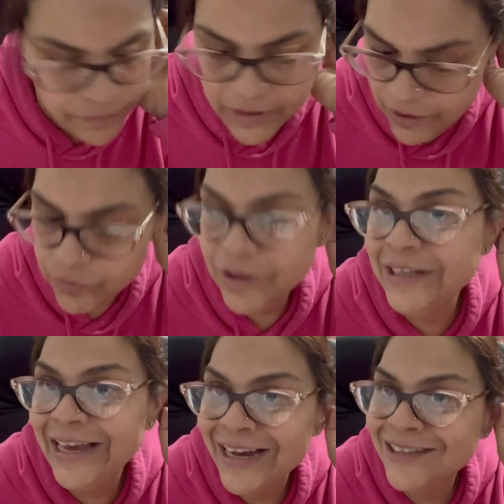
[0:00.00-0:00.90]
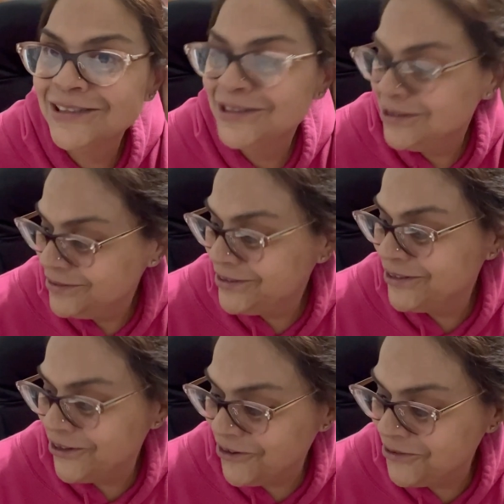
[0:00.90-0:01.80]
It really has.
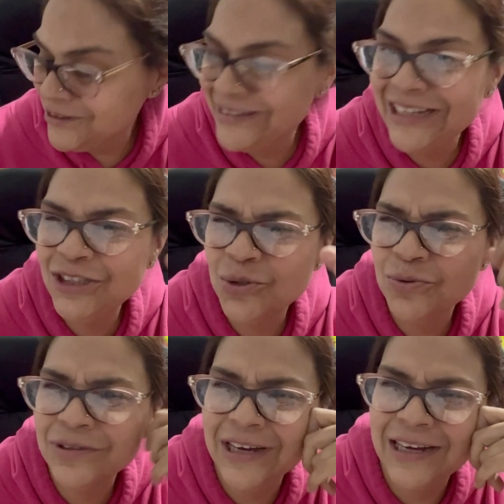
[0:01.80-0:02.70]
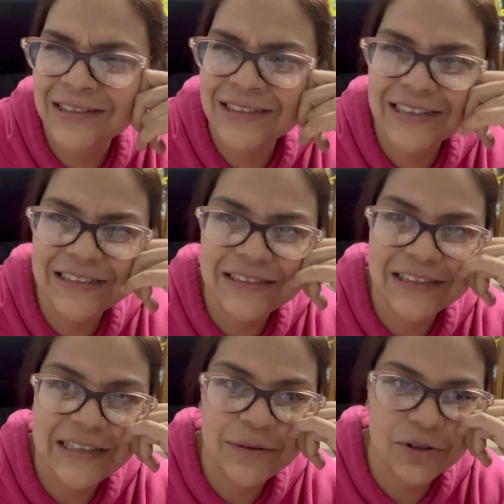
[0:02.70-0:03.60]
So stay tuned, guys. Like I
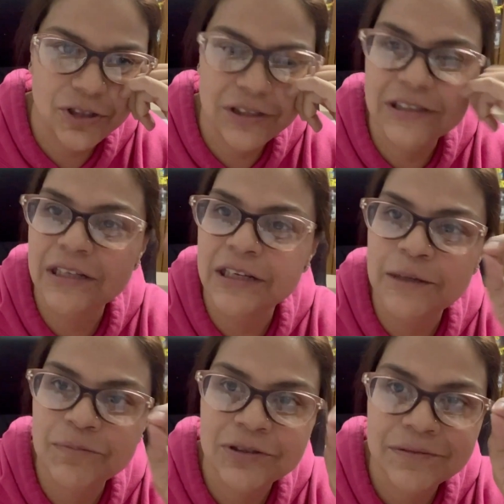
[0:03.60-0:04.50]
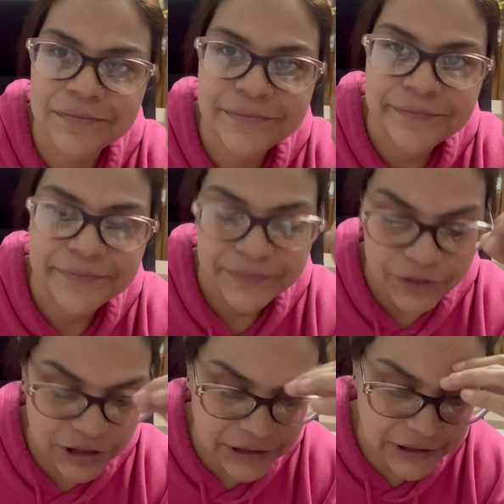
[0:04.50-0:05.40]
said, that was just a glimpse
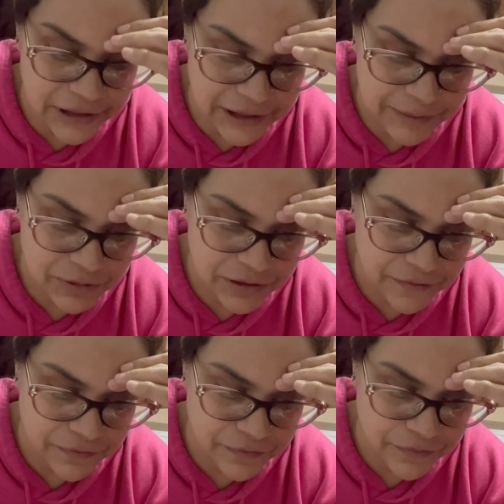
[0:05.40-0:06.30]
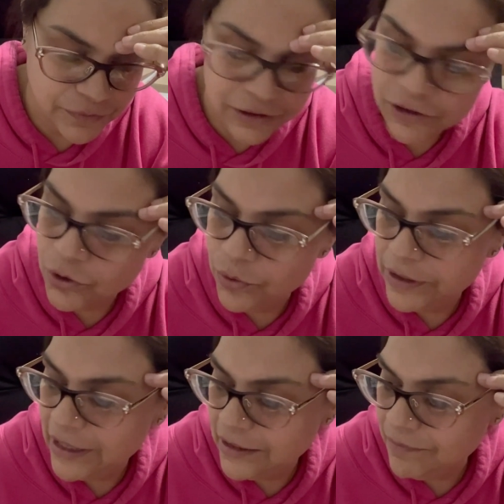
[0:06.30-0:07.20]
of what's going
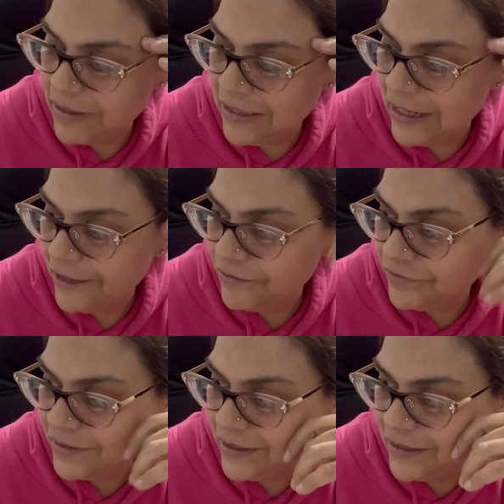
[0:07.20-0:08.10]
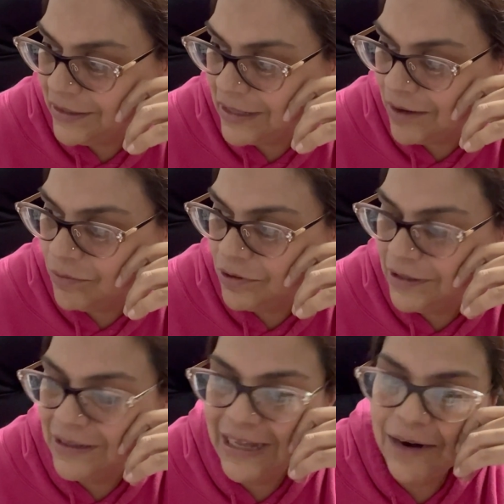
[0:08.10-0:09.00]
on in my life. And I will
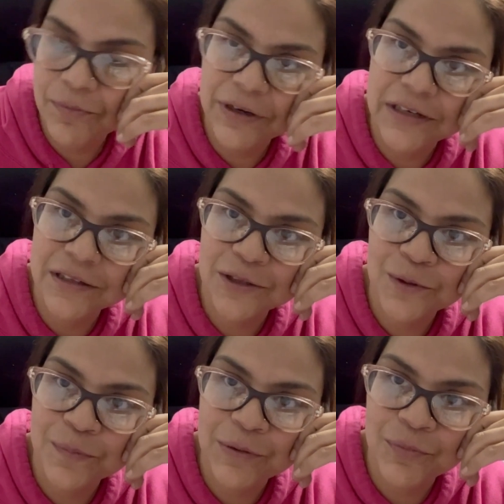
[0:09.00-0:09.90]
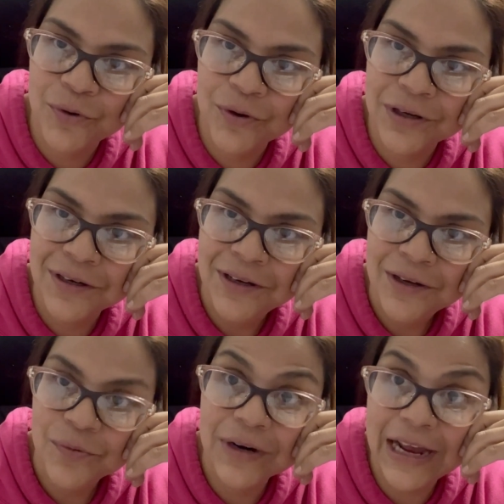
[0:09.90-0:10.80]
elaborate a little bit more
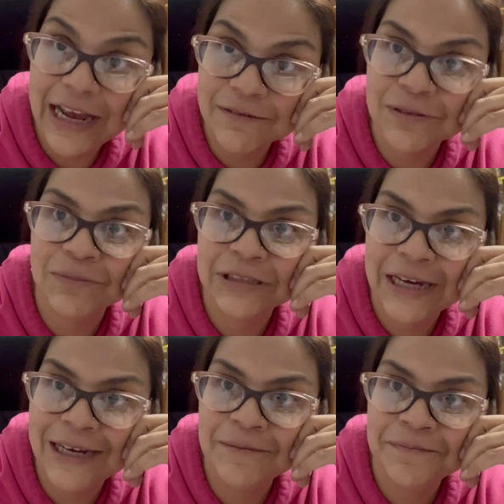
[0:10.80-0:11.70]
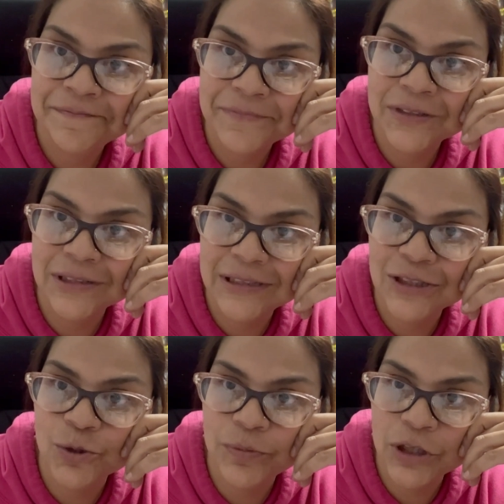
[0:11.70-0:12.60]
when I have some time, because
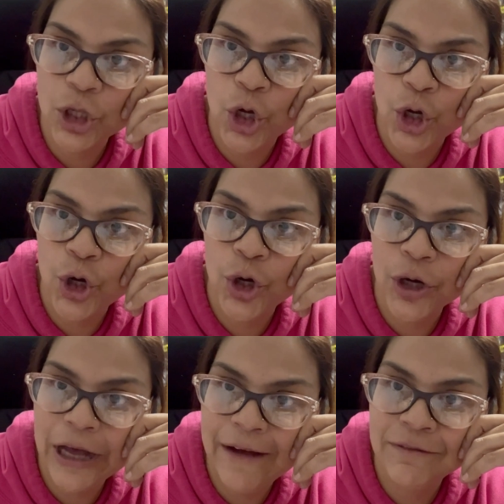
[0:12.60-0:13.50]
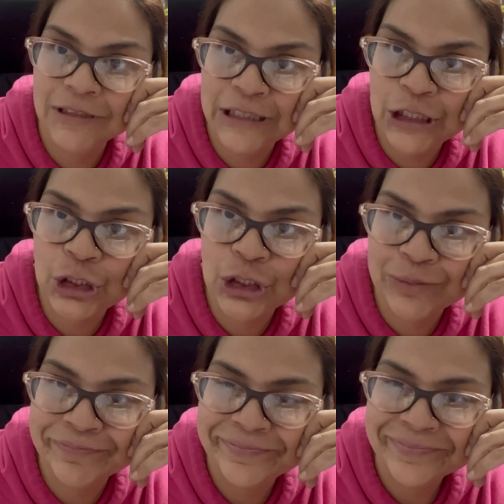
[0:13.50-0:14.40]
this will be a long conversation.